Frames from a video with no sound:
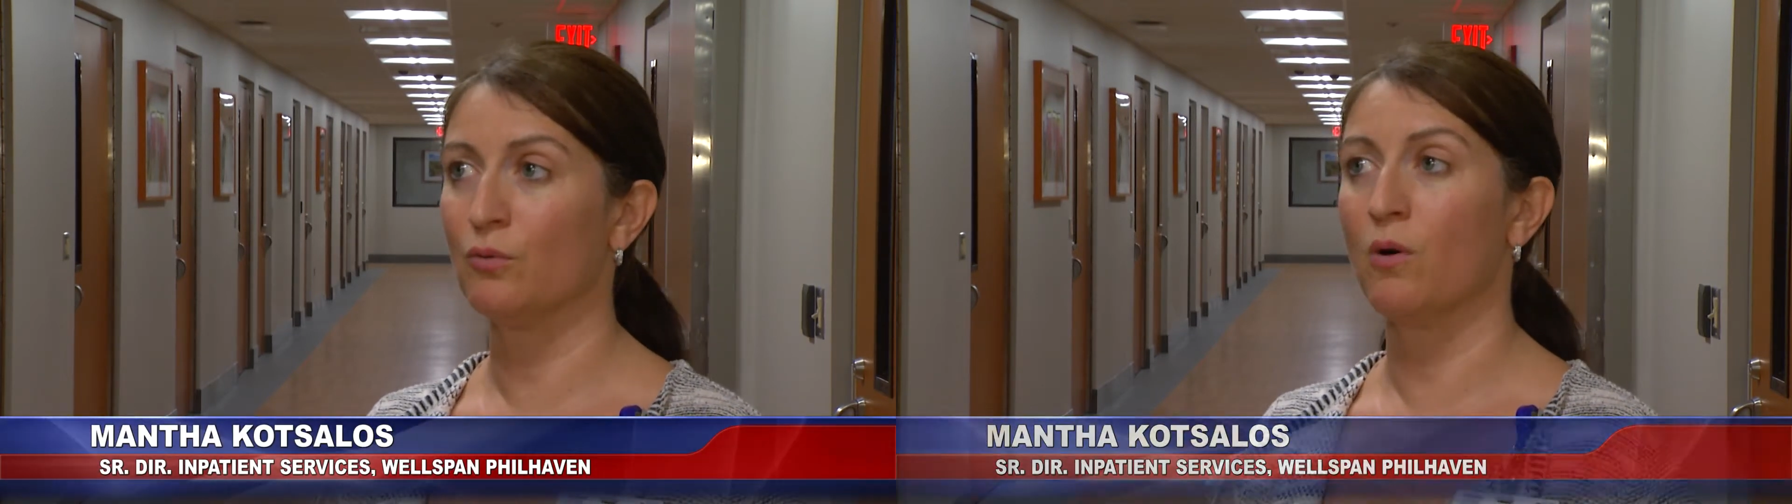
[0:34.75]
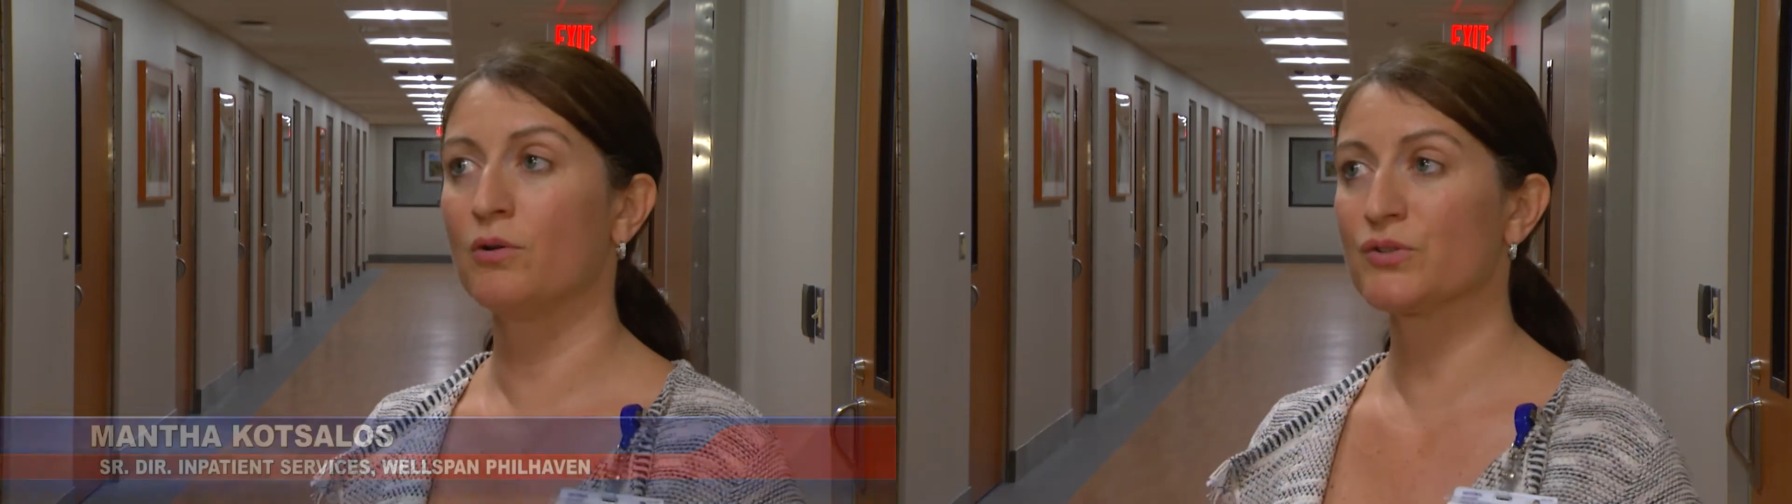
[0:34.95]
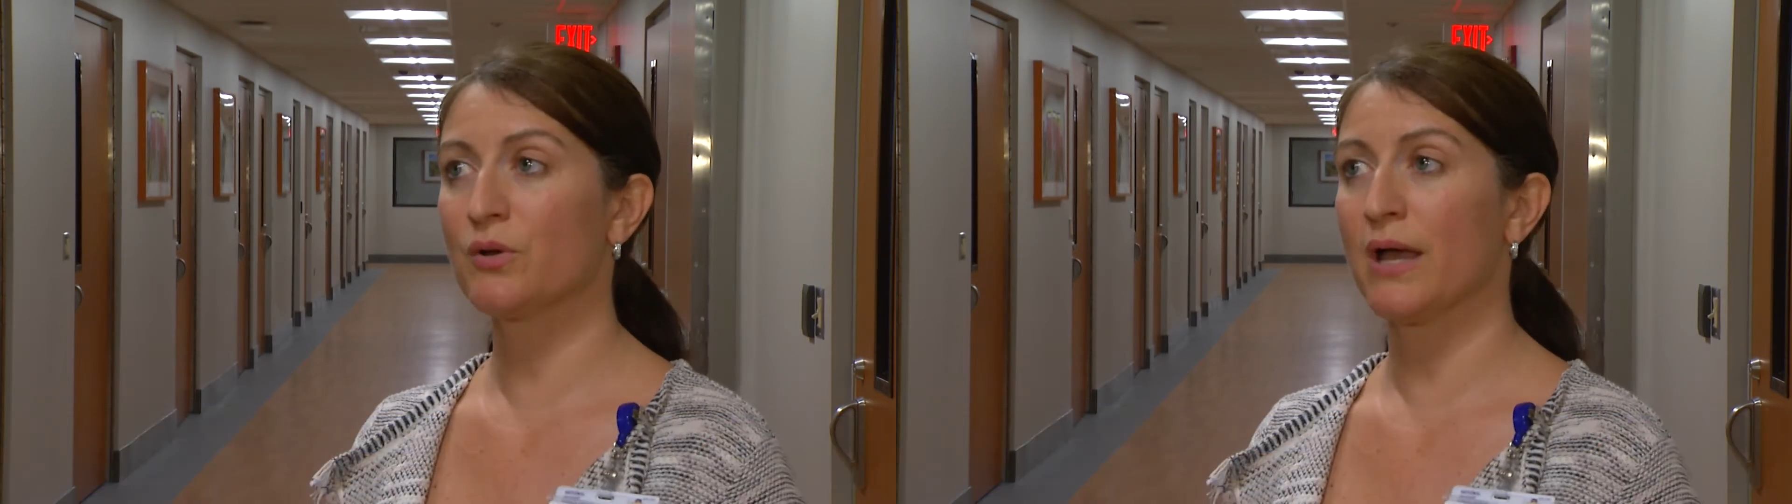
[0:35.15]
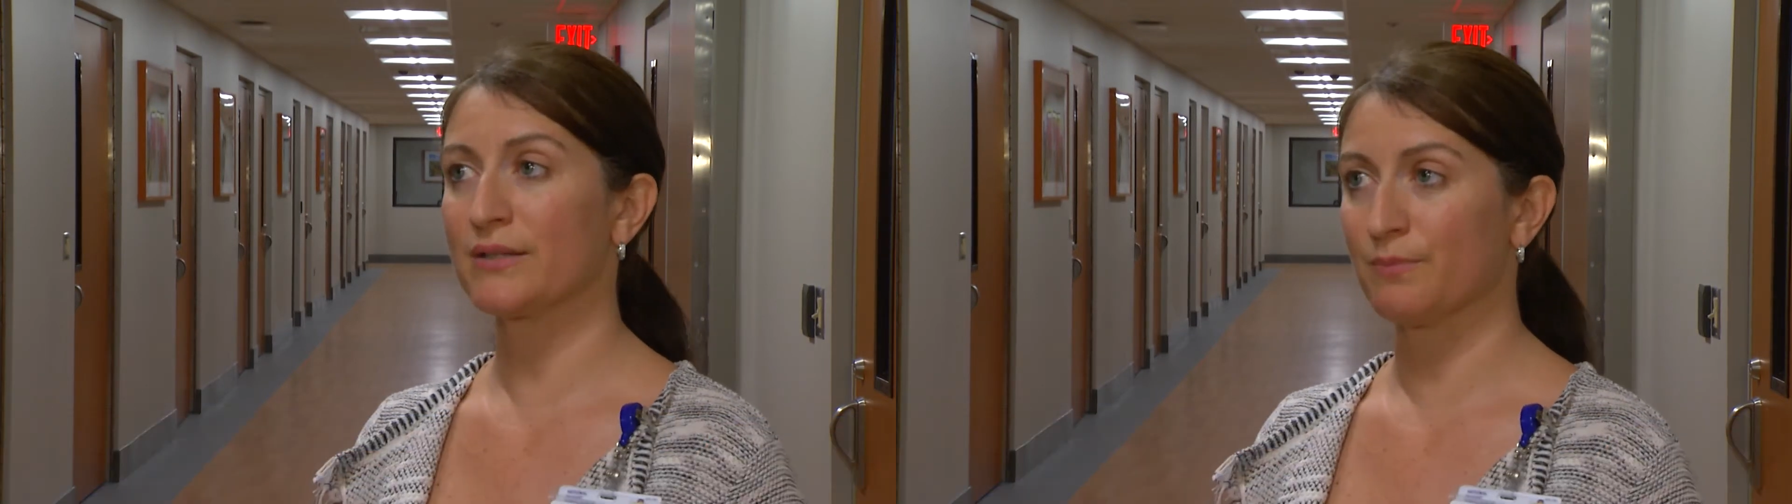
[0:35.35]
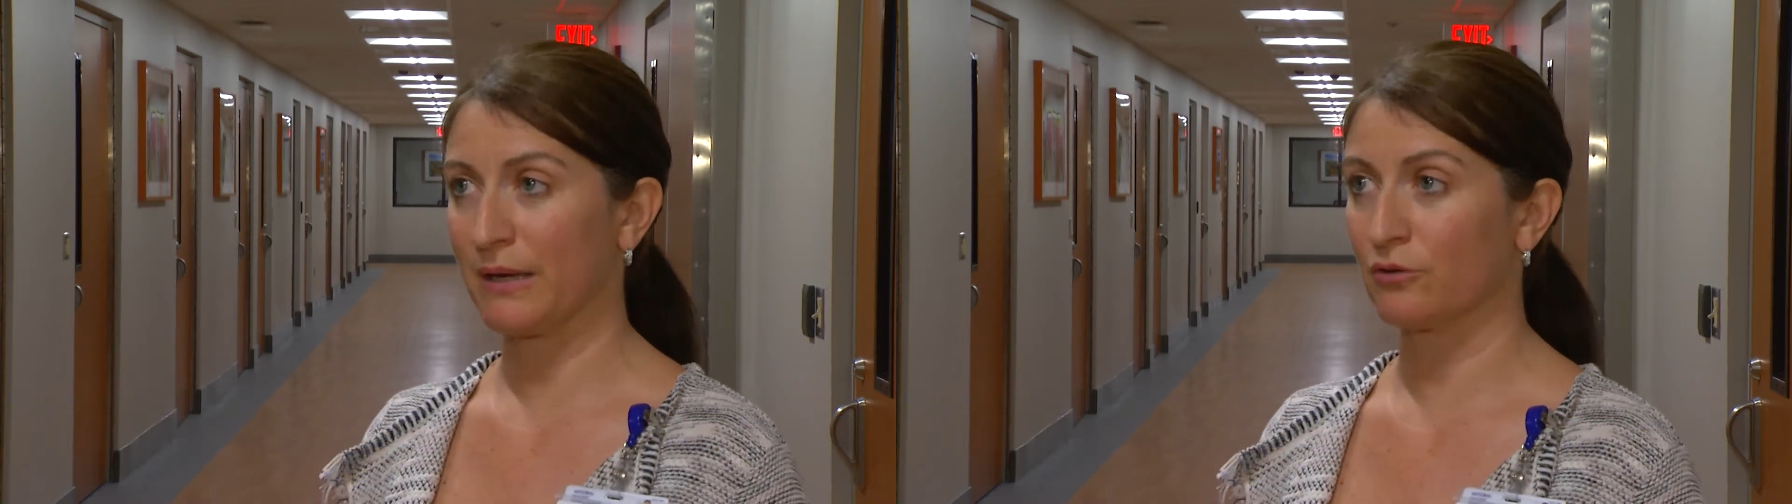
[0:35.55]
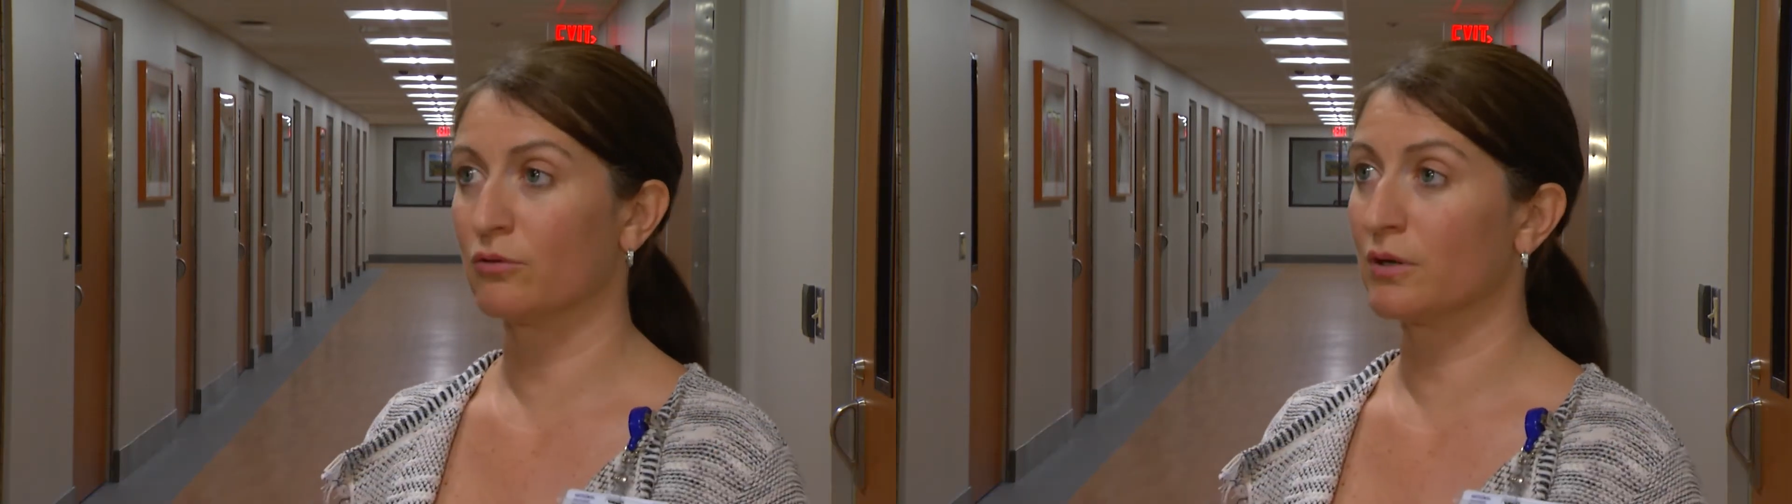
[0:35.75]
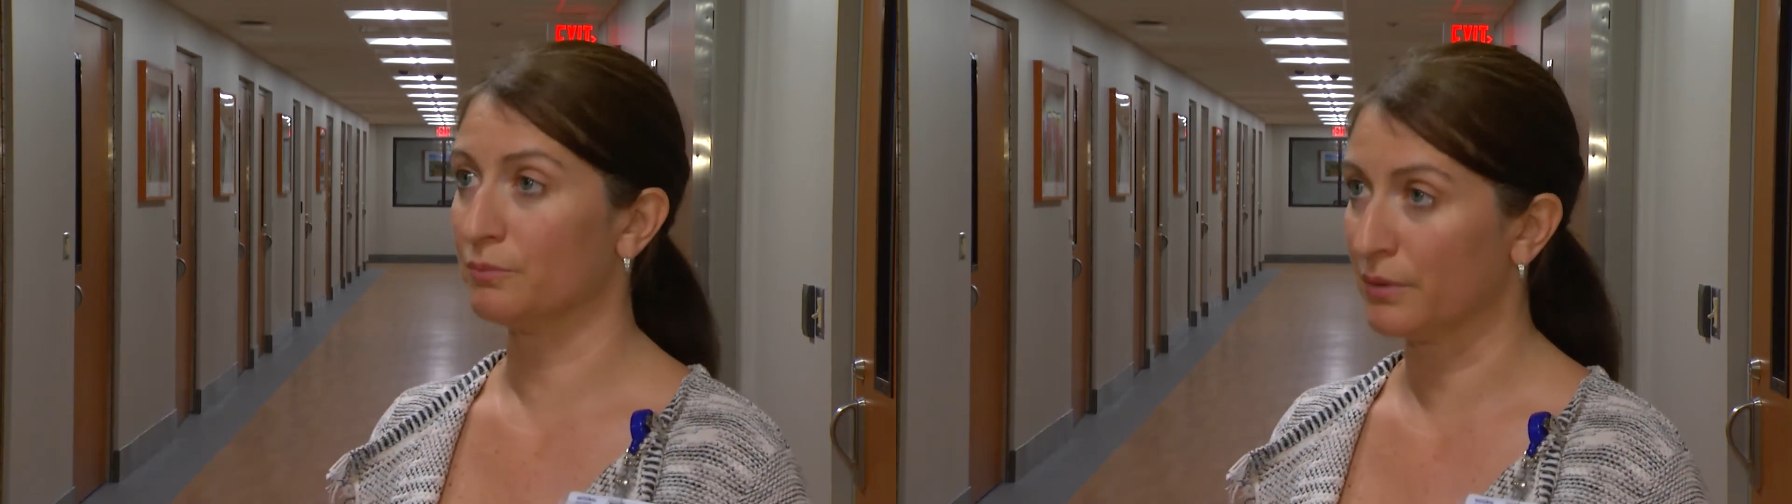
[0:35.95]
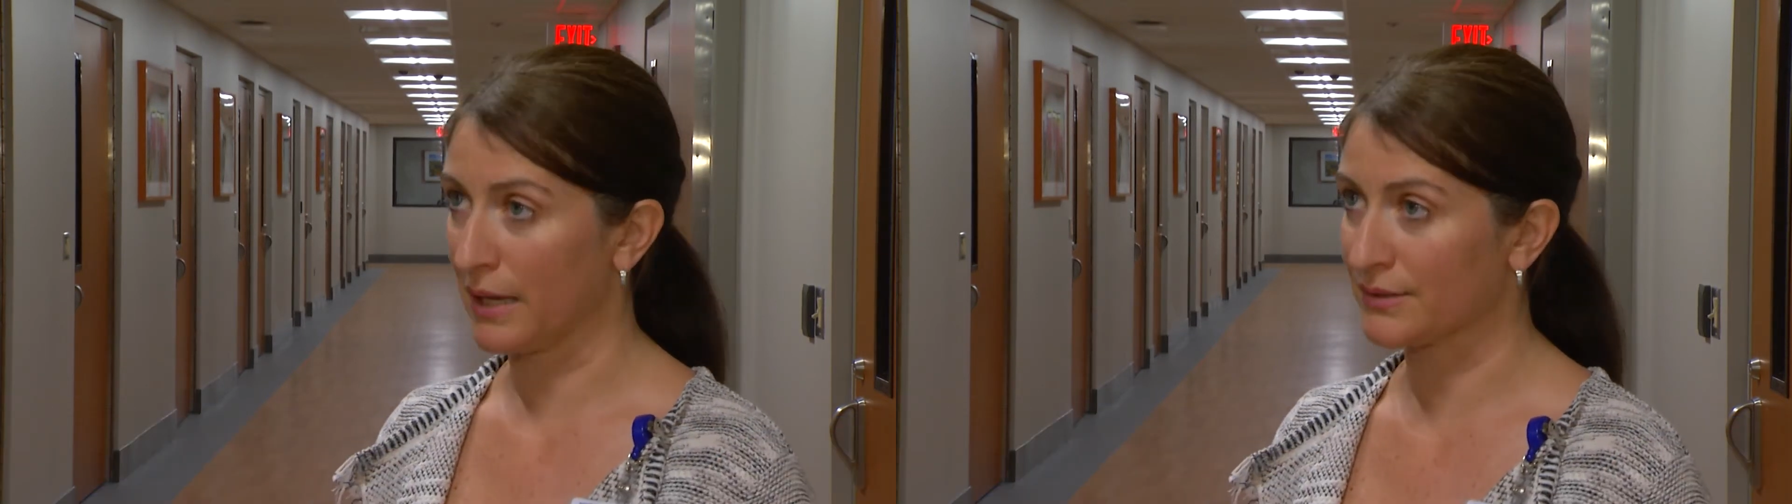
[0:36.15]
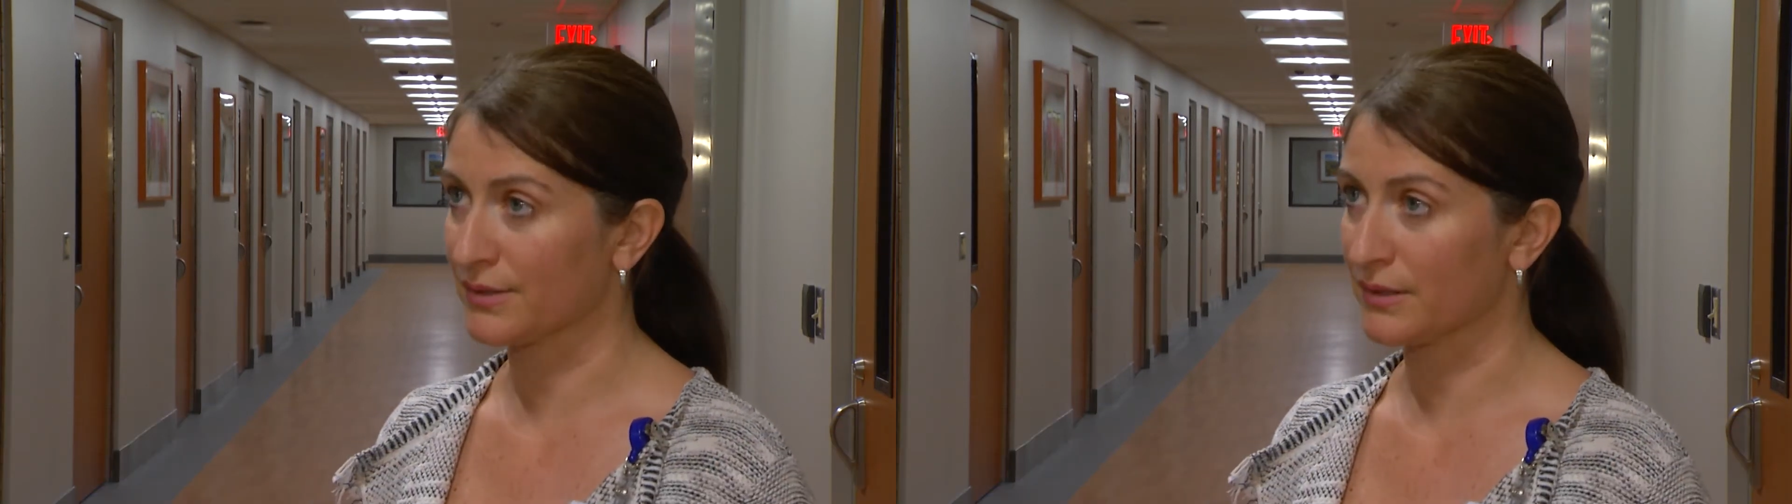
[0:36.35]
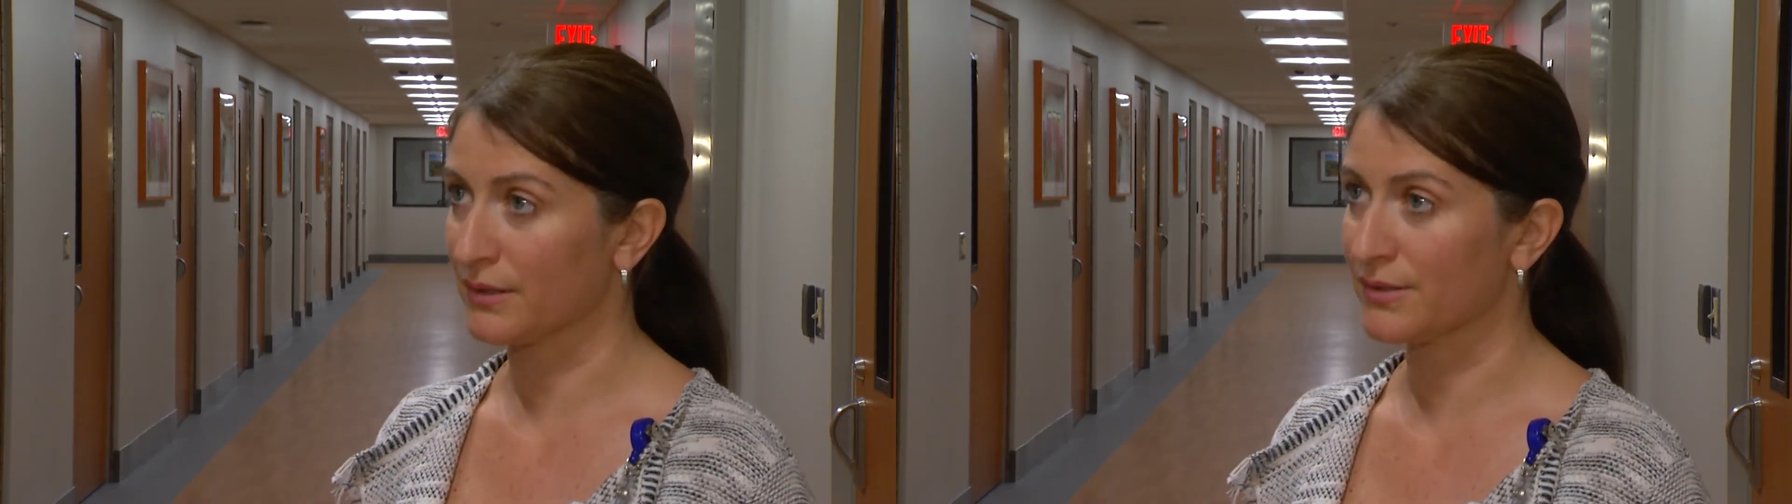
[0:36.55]
who also has medical
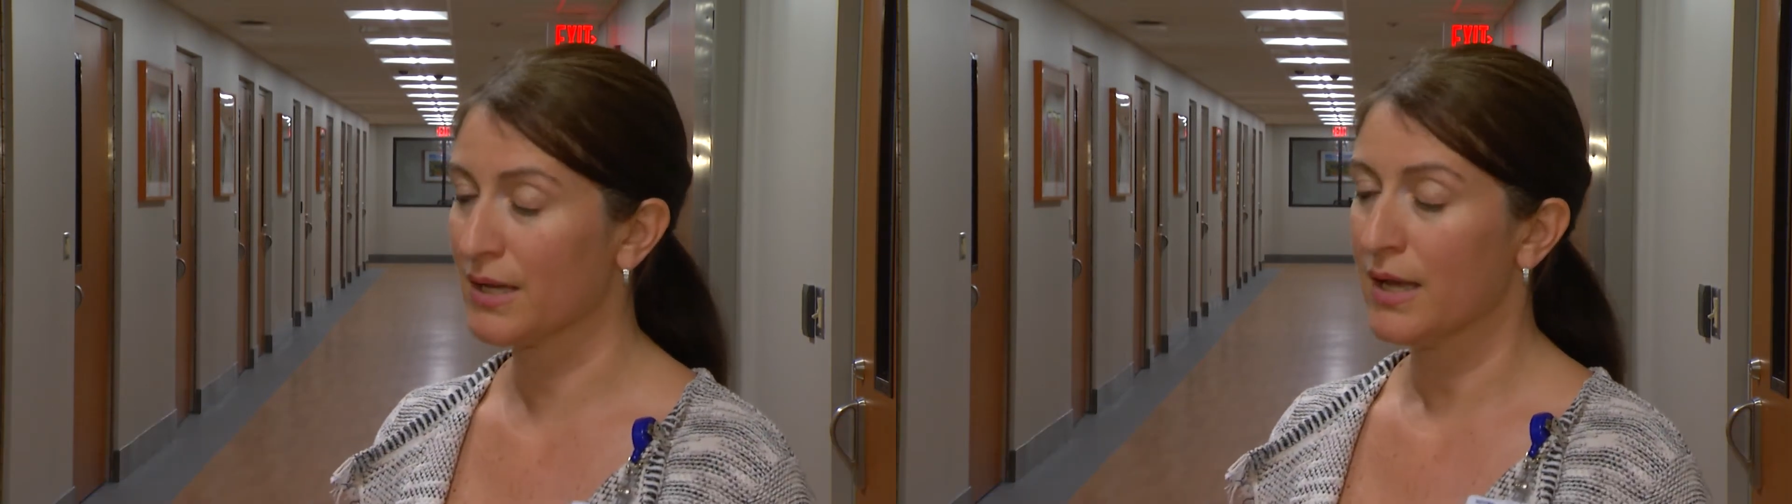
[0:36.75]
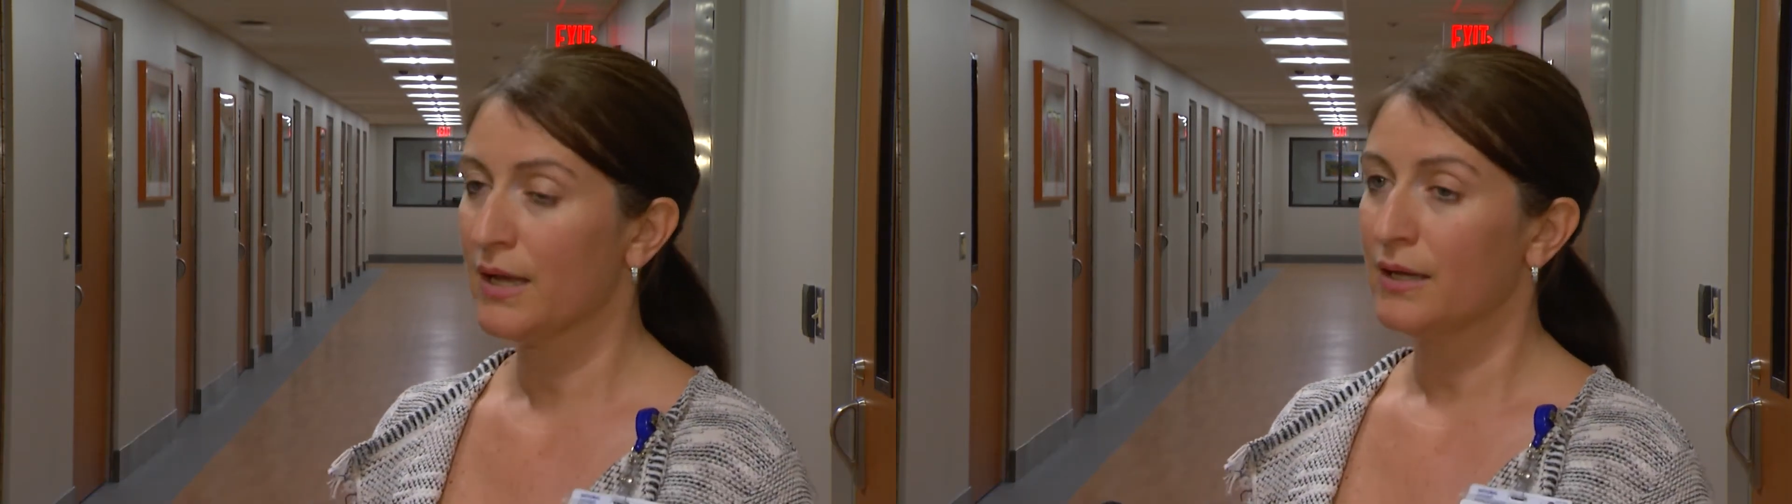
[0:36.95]
complexities.